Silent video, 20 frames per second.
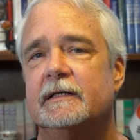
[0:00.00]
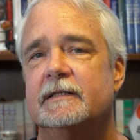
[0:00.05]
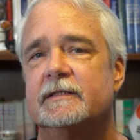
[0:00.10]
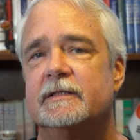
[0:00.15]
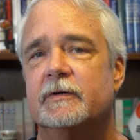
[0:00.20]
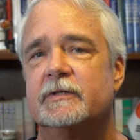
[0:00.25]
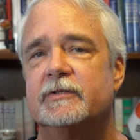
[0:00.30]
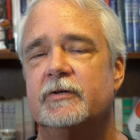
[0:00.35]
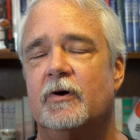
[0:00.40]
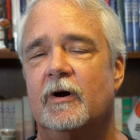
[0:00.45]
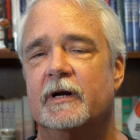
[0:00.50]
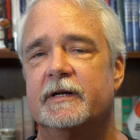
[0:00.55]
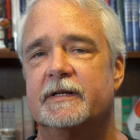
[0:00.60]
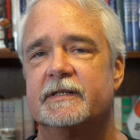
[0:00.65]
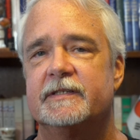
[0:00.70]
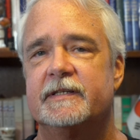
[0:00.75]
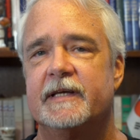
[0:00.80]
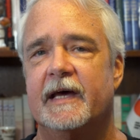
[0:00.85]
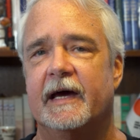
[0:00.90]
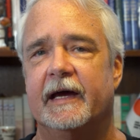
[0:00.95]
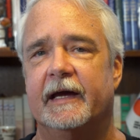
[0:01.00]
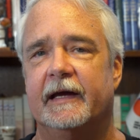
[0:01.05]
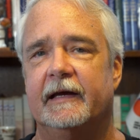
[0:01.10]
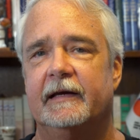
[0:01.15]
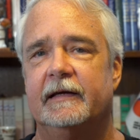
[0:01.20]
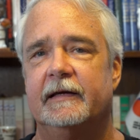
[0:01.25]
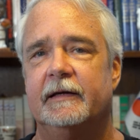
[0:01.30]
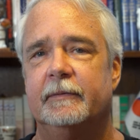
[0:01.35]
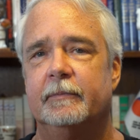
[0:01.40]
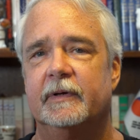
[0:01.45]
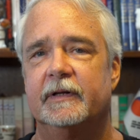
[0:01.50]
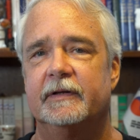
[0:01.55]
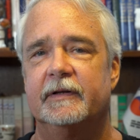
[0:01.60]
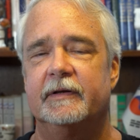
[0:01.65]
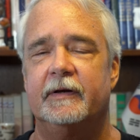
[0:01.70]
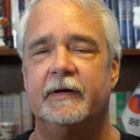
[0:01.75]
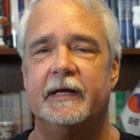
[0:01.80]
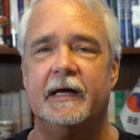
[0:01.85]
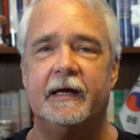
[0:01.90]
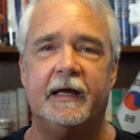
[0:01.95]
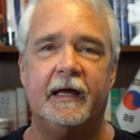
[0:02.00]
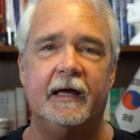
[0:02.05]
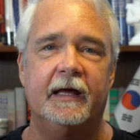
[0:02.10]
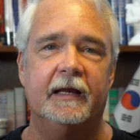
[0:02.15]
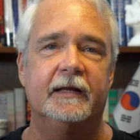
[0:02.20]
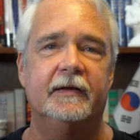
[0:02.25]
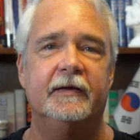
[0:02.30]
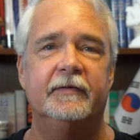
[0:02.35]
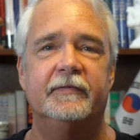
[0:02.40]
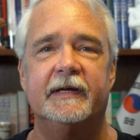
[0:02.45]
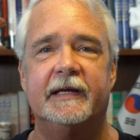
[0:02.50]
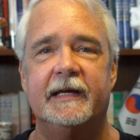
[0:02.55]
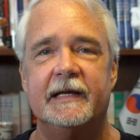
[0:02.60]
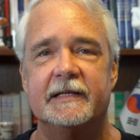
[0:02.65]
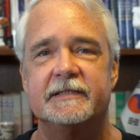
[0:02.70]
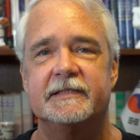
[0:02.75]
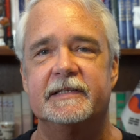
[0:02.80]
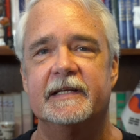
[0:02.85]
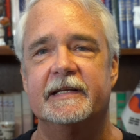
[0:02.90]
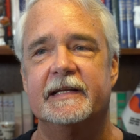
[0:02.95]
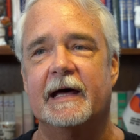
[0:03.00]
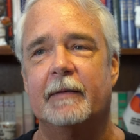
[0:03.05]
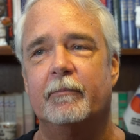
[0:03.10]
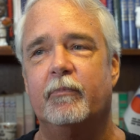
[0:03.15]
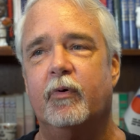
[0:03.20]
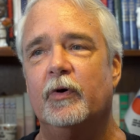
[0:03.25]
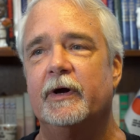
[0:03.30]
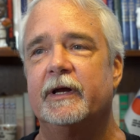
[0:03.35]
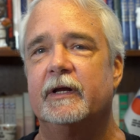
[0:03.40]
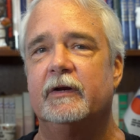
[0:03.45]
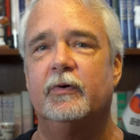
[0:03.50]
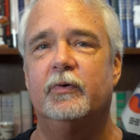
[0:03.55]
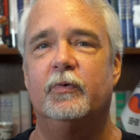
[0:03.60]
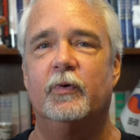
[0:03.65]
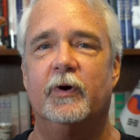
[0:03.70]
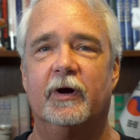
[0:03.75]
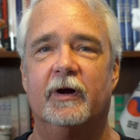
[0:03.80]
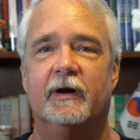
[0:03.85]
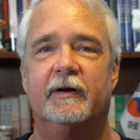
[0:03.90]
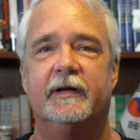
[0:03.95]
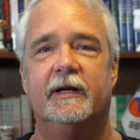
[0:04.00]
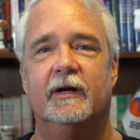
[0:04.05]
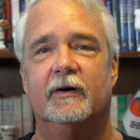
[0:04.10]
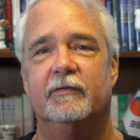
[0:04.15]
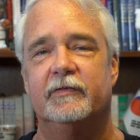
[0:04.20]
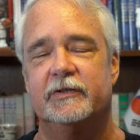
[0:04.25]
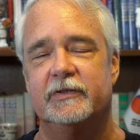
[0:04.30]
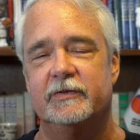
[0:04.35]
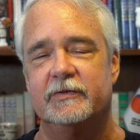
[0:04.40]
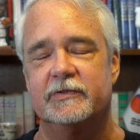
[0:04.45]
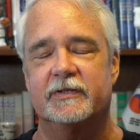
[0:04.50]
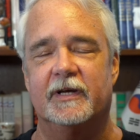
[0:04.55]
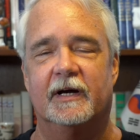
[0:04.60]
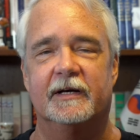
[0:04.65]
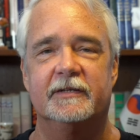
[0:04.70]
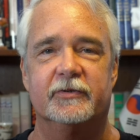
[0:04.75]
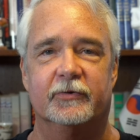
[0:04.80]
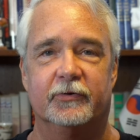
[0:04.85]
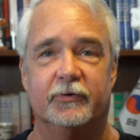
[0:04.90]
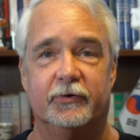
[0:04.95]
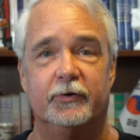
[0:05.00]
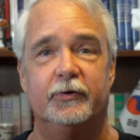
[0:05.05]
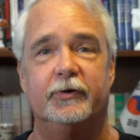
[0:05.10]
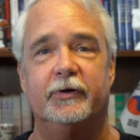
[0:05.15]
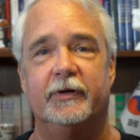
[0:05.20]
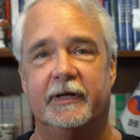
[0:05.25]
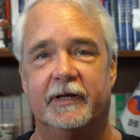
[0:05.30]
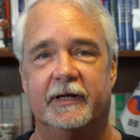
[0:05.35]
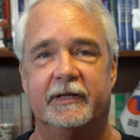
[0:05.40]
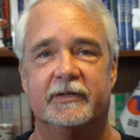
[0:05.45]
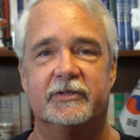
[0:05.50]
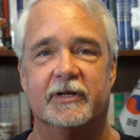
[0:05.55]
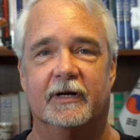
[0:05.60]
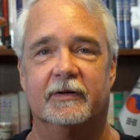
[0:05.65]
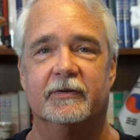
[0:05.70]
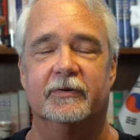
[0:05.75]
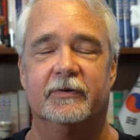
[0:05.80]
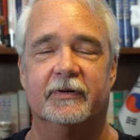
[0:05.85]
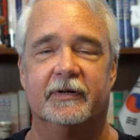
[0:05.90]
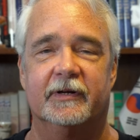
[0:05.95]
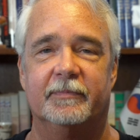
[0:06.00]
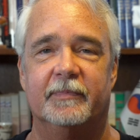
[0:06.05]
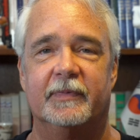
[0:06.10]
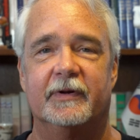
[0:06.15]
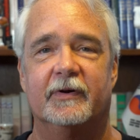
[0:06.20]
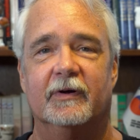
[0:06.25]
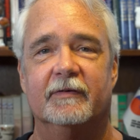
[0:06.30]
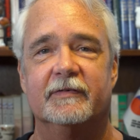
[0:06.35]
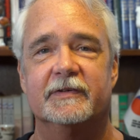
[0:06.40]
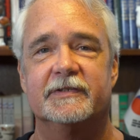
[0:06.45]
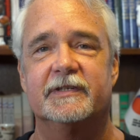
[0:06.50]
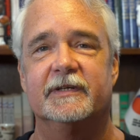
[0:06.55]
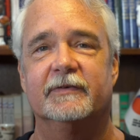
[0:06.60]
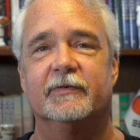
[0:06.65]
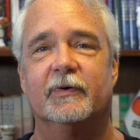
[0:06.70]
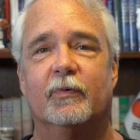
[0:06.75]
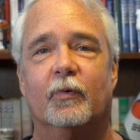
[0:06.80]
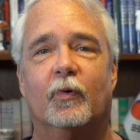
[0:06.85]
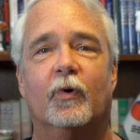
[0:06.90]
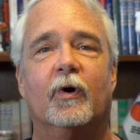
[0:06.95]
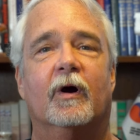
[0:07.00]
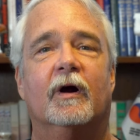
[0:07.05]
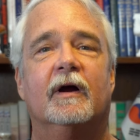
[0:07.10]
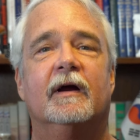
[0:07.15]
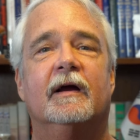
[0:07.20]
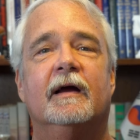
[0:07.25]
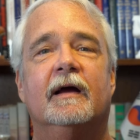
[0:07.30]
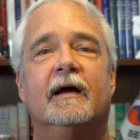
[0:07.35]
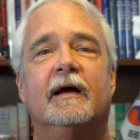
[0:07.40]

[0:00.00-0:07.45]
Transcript: So it's hard to say. But again, if it gets to that point where, you know, the two sides are nuking each other in the middle of a civil war,